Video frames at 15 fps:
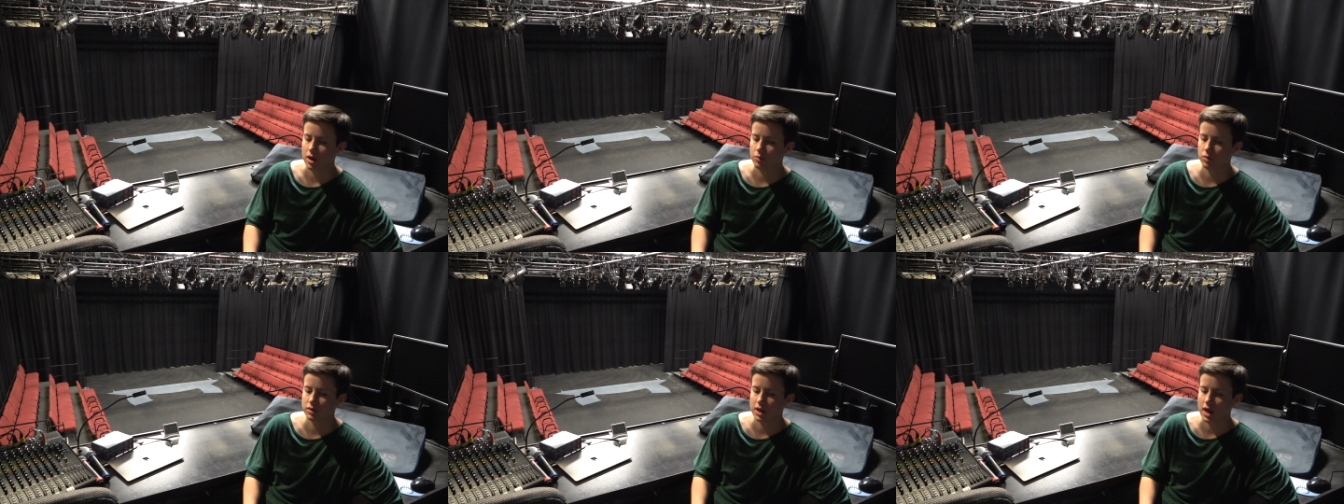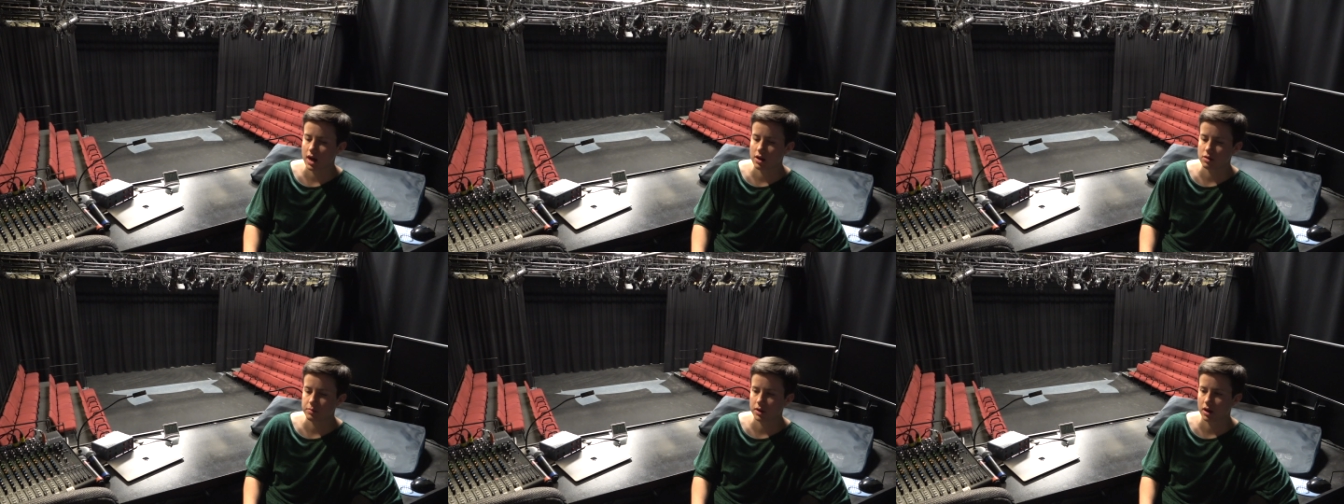And when they
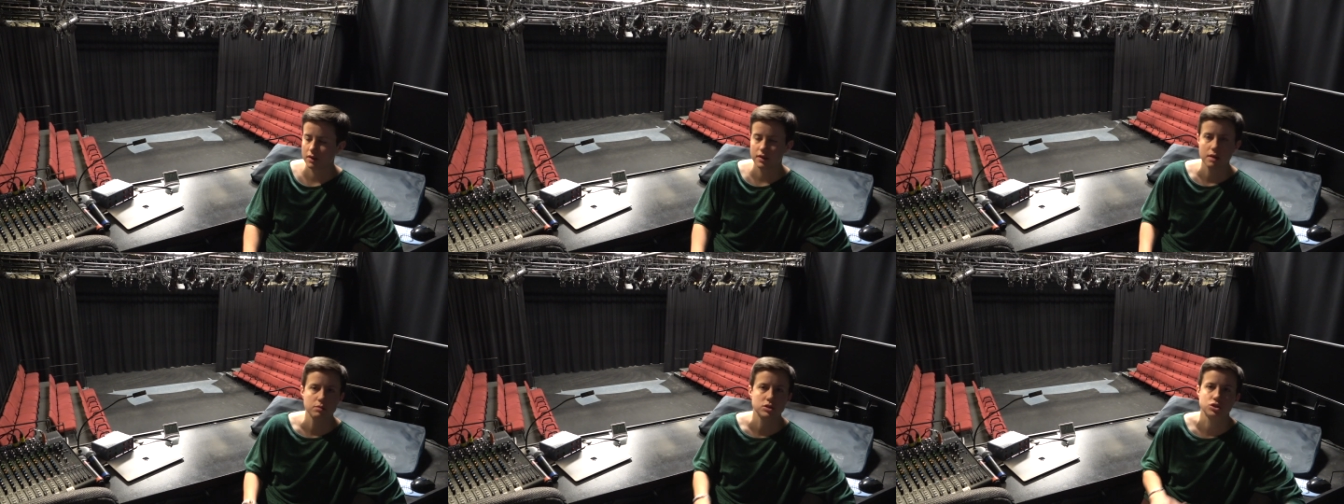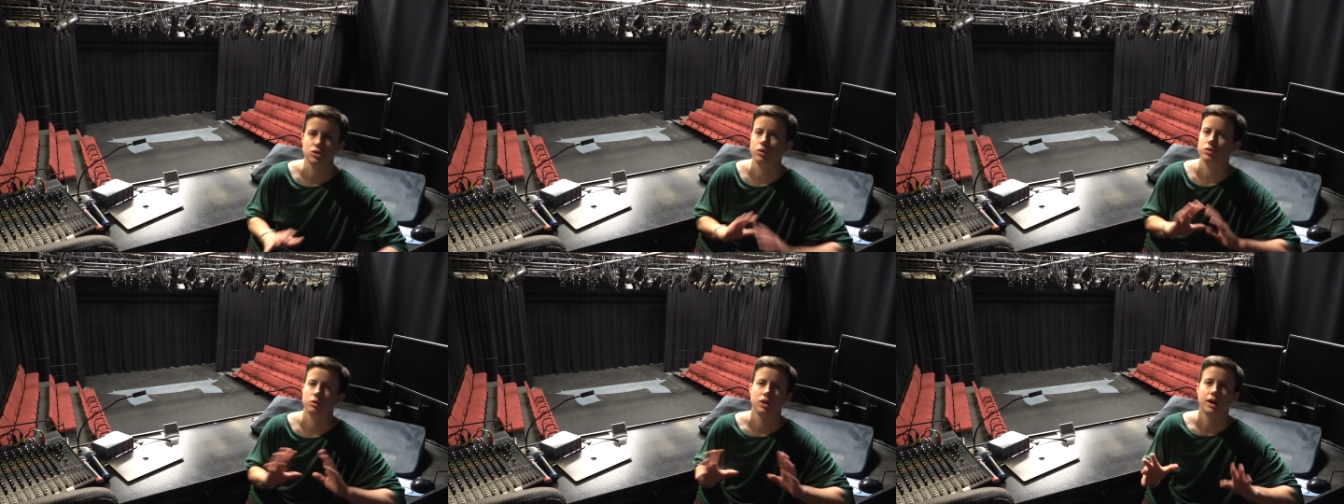hired me on, they were just
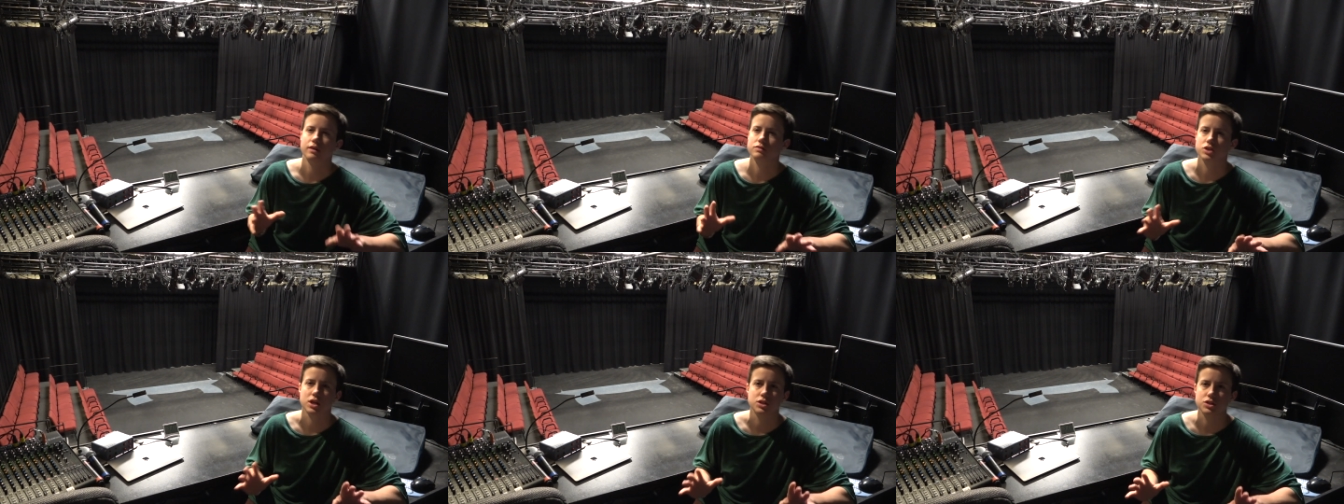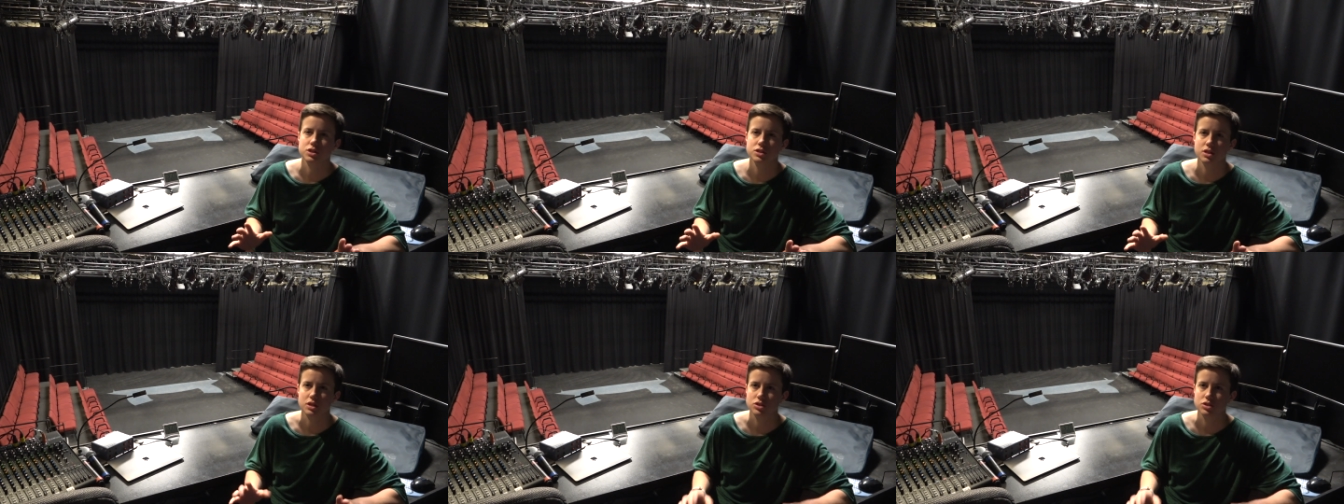going through a lot of changes,